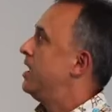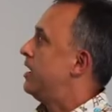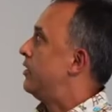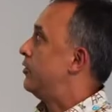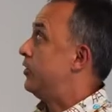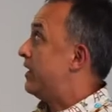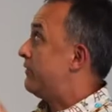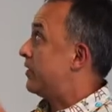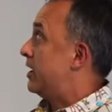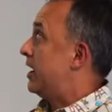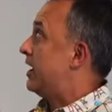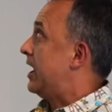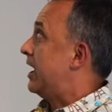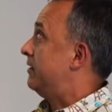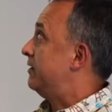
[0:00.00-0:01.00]
you're never going
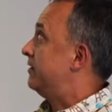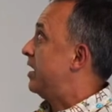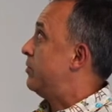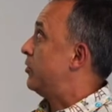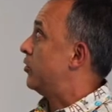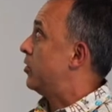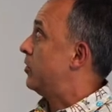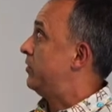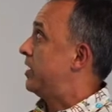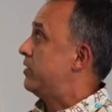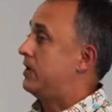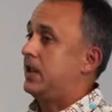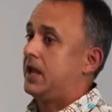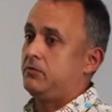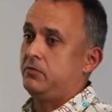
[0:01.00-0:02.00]
to get the same growth that
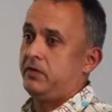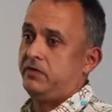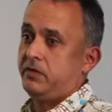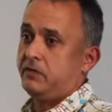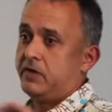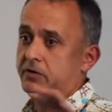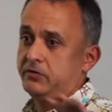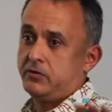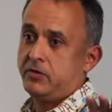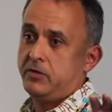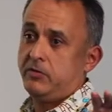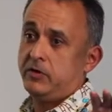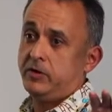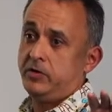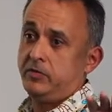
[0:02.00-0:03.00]
you get with the fast-growing
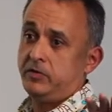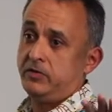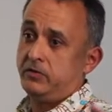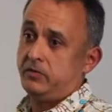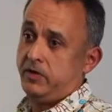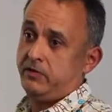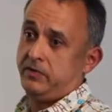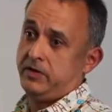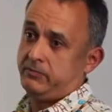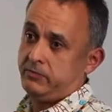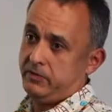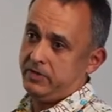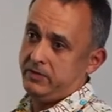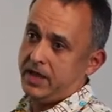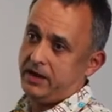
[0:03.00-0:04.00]
eucalyptus with
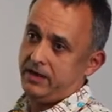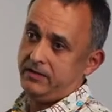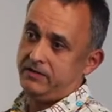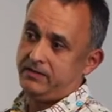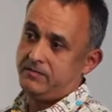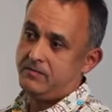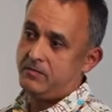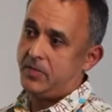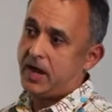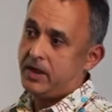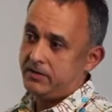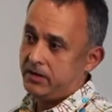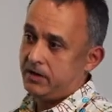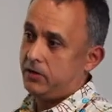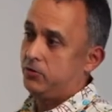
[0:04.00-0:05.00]
the mallees,
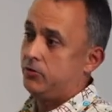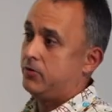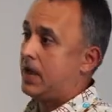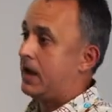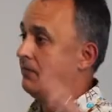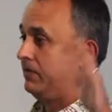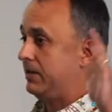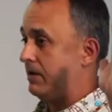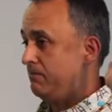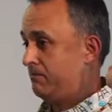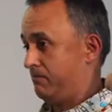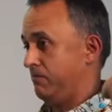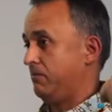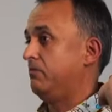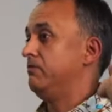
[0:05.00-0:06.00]
but you do have them
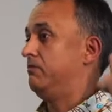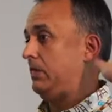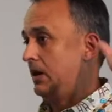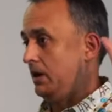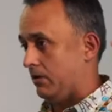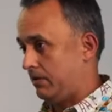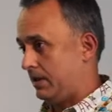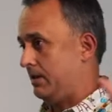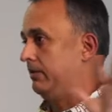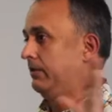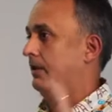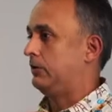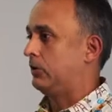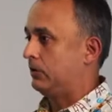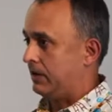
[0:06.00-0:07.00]
you know,
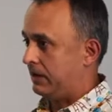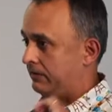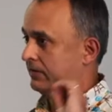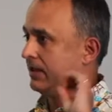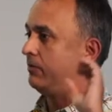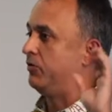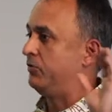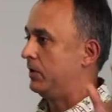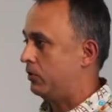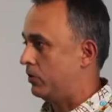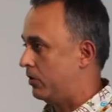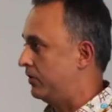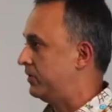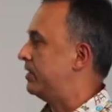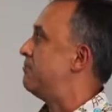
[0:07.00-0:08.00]
the establishment
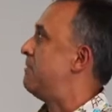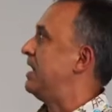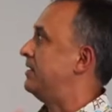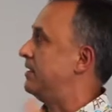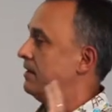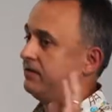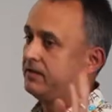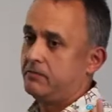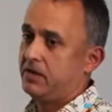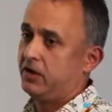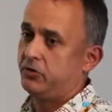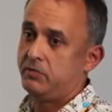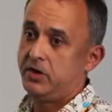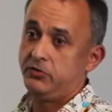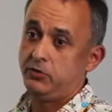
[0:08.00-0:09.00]
costs and maintenance are
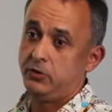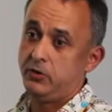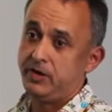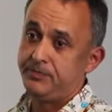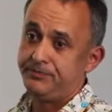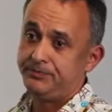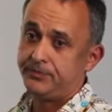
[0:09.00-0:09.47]
much, much lower.